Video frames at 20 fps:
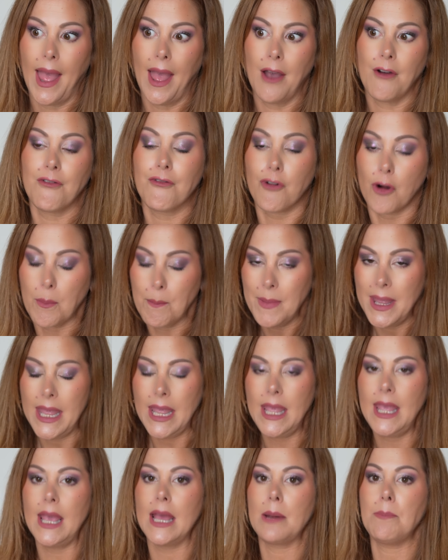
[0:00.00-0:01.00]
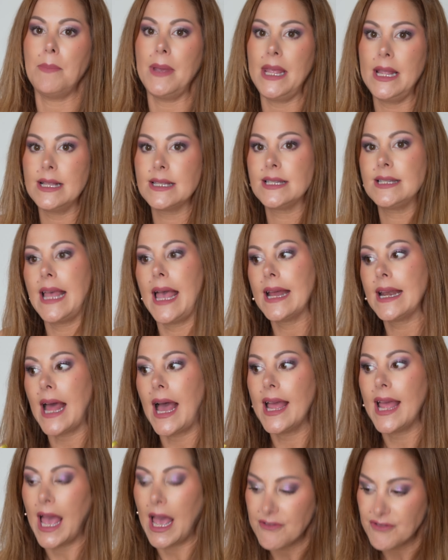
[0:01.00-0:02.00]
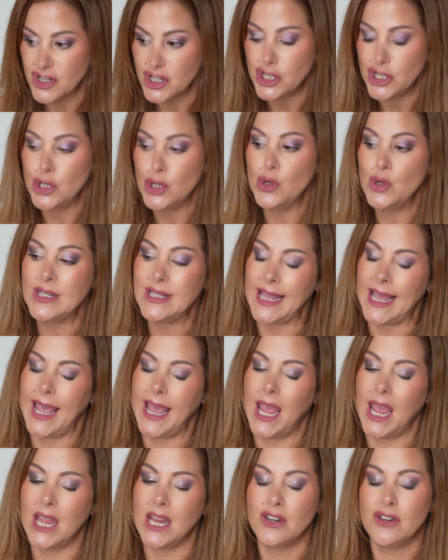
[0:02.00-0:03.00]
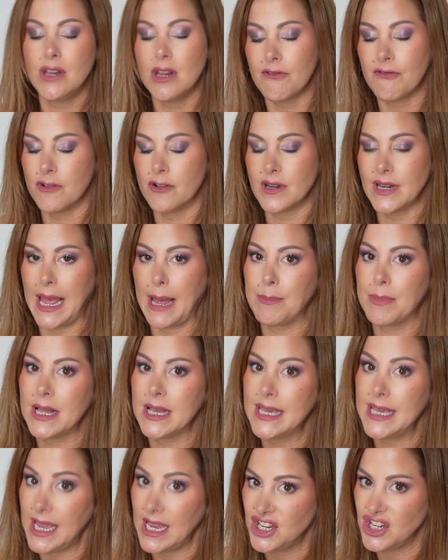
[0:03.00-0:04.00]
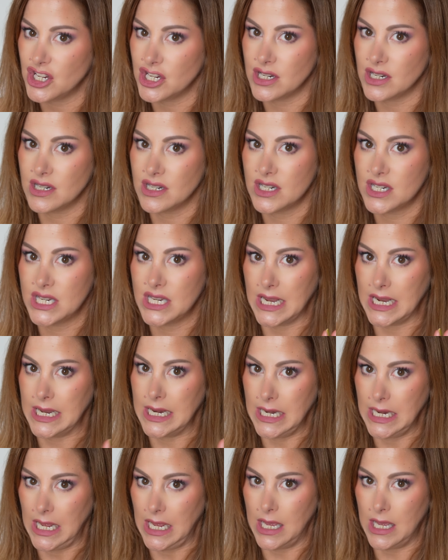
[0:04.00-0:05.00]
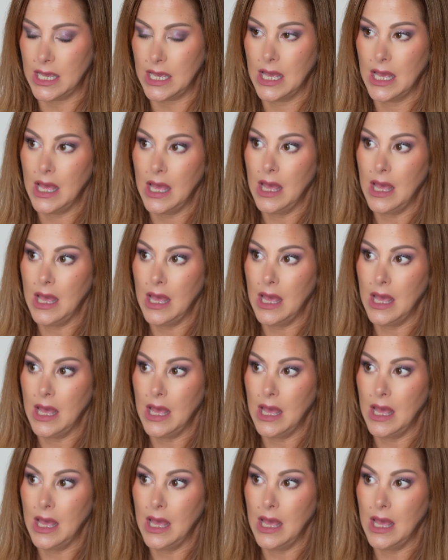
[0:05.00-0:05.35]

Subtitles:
For me, it means that I have to use a different application technique.